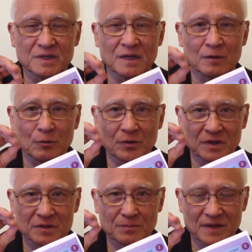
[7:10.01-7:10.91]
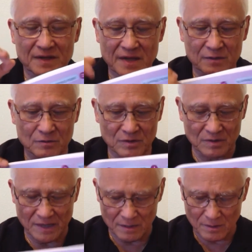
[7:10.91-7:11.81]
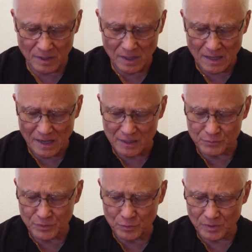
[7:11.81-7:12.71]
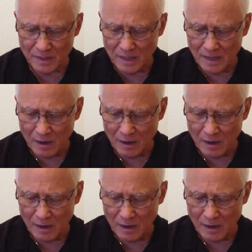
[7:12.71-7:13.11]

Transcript: and I'm going to explain that to you later as we do it.